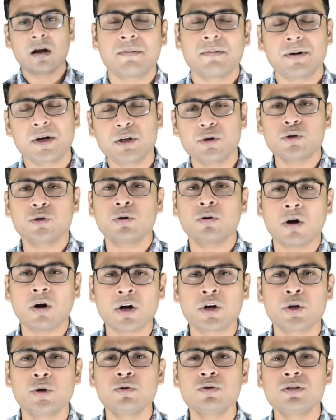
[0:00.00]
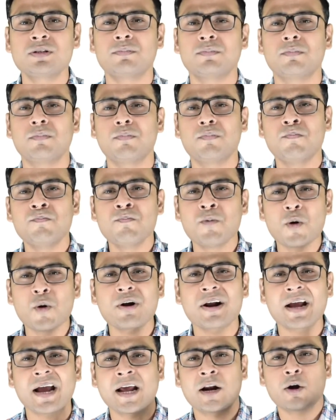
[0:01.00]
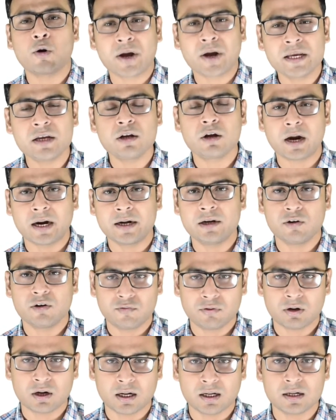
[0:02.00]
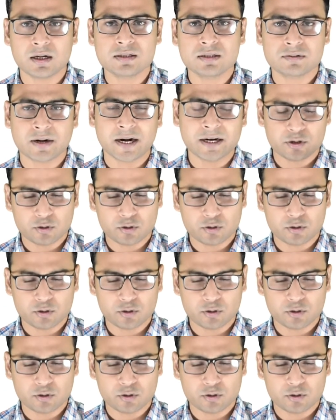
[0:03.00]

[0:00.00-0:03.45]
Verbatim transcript: but you should not use more annoying kind of a colors, right?